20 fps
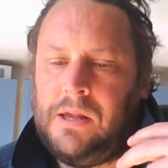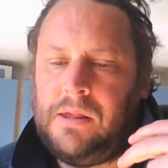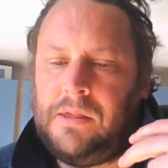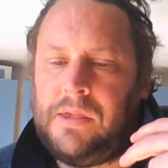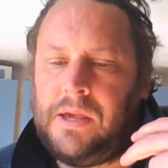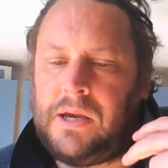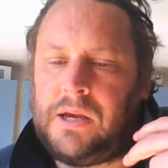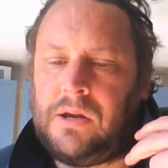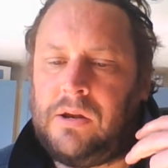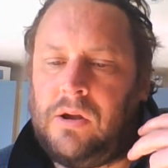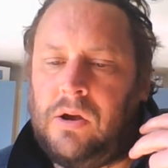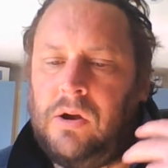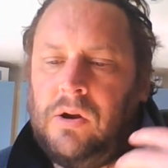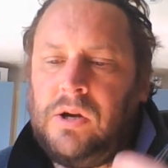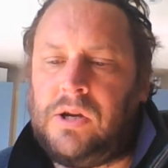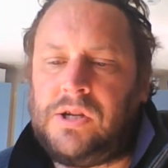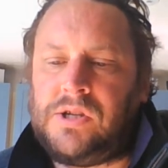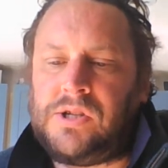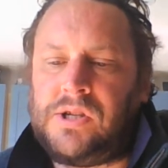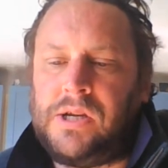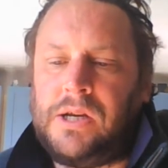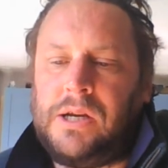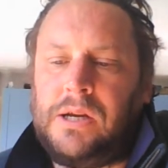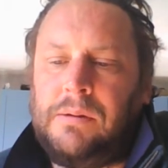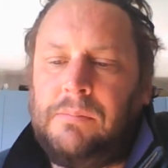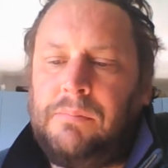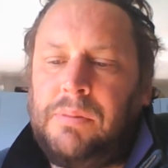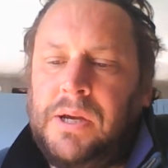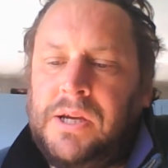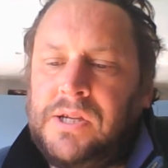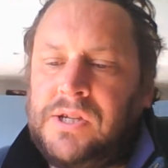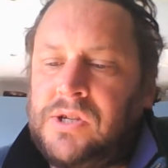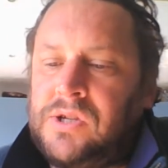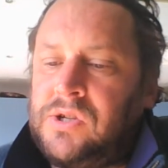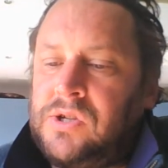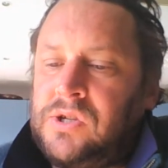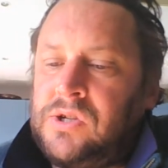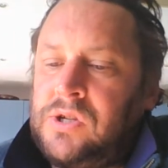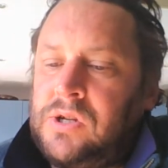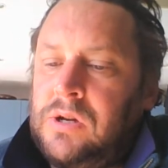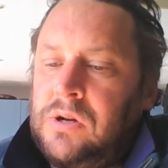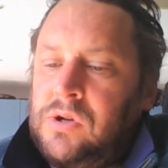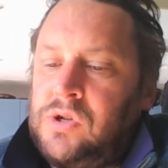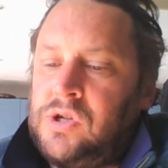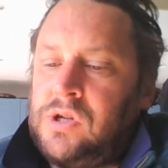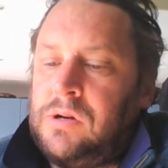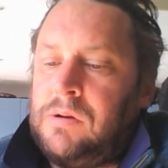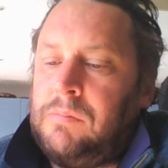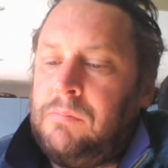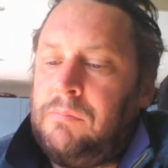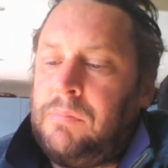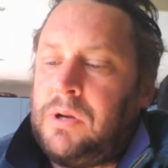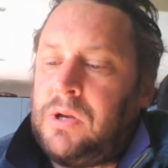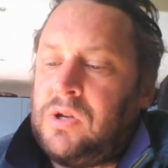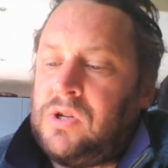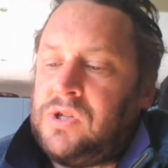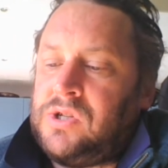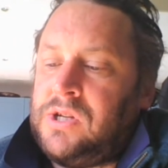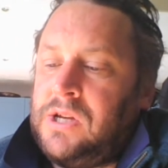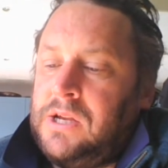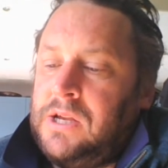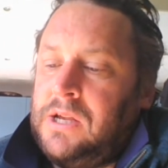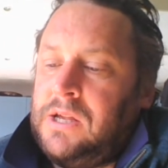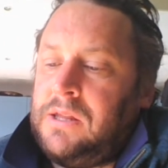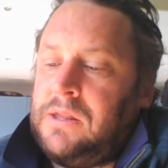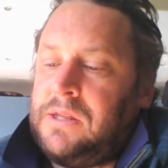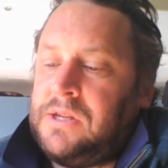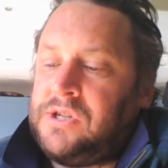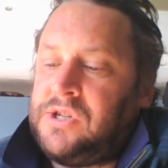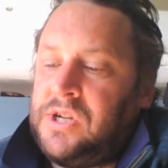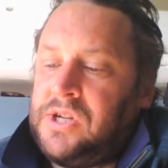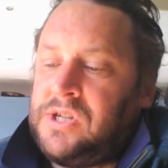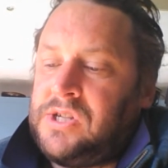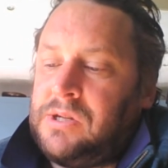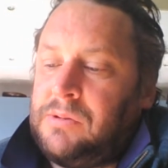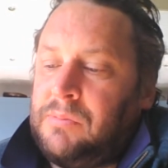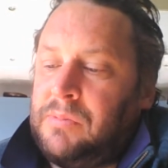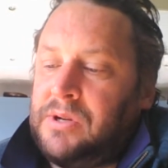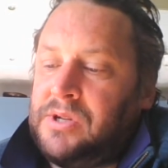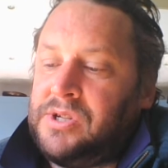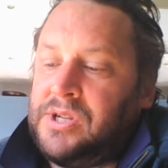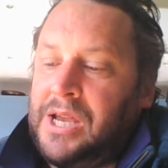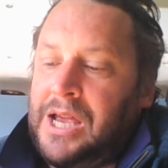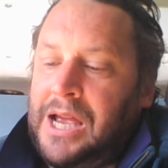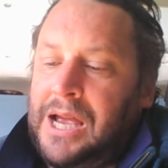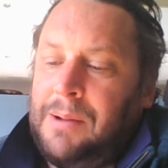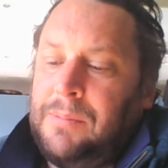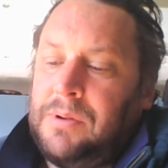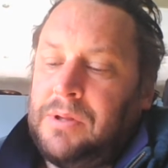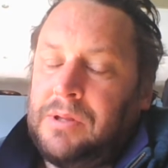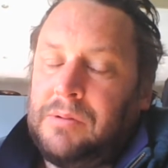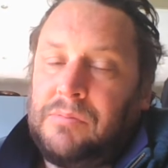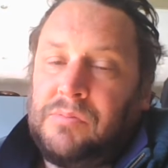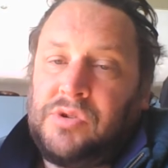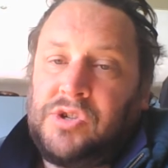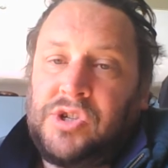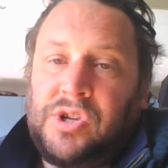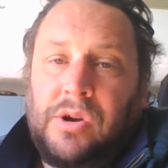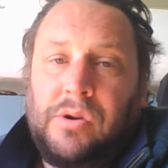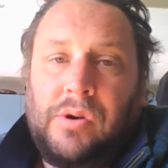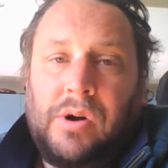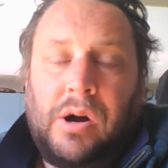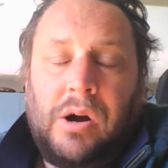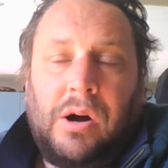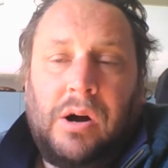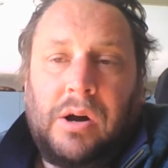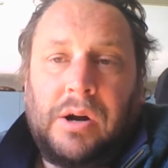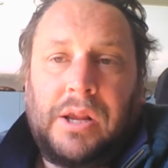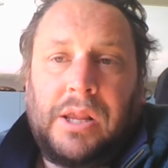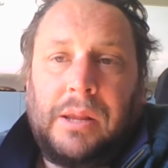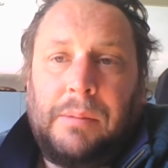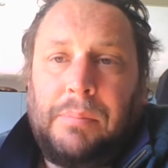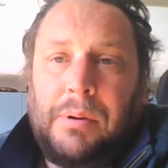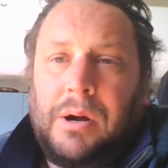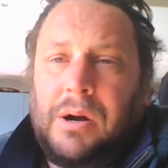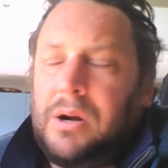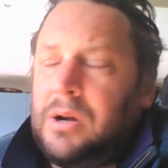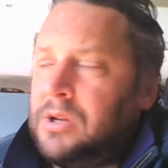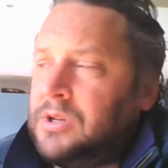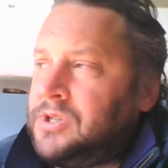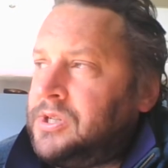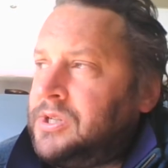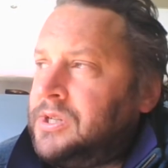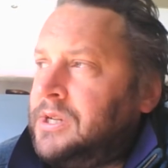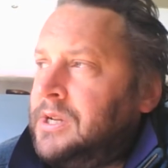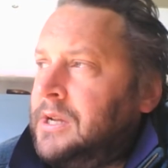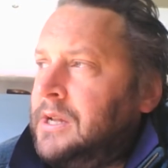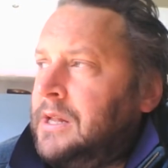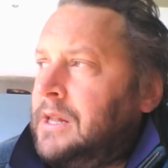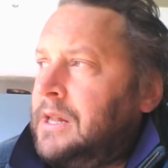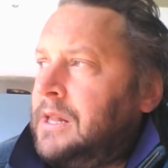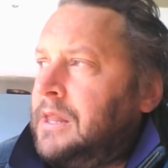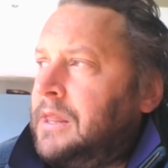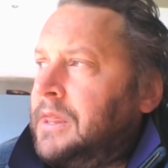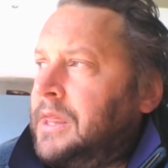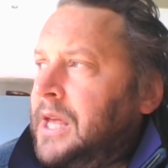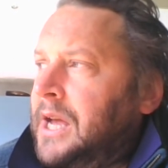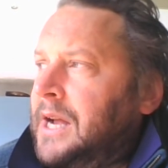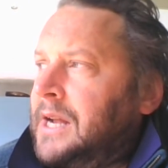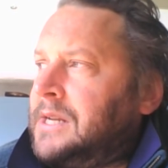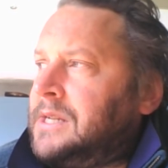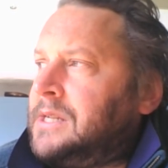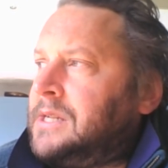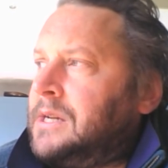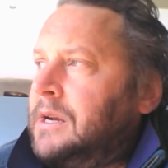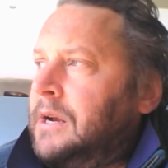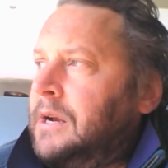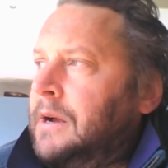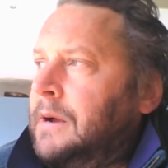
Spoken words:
they can only see peace as a solution because the system has hammered them so hard in the past that